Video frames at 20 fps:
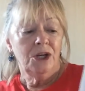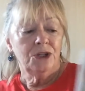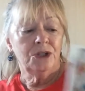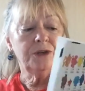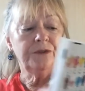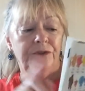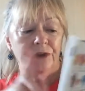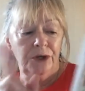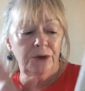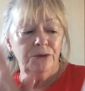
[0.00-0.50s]
So
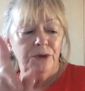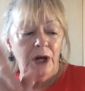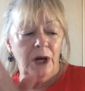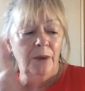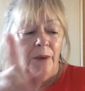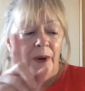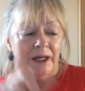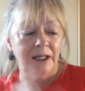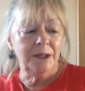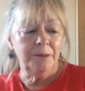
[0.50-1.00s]
if you
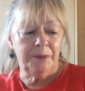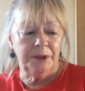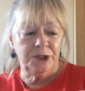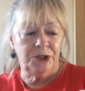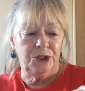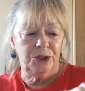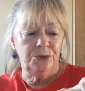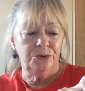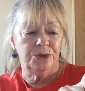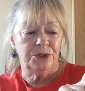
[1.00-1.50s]
know
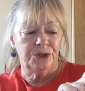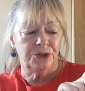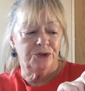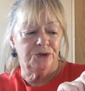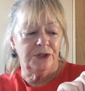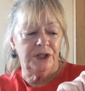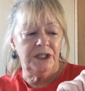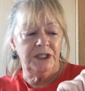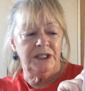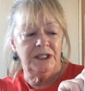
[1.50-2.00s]
anybody who's as
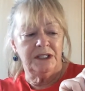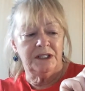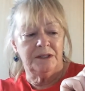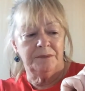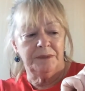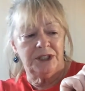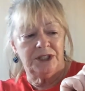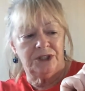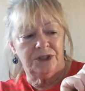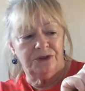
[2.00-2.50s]
greedy as
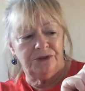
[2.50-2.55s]
Mr.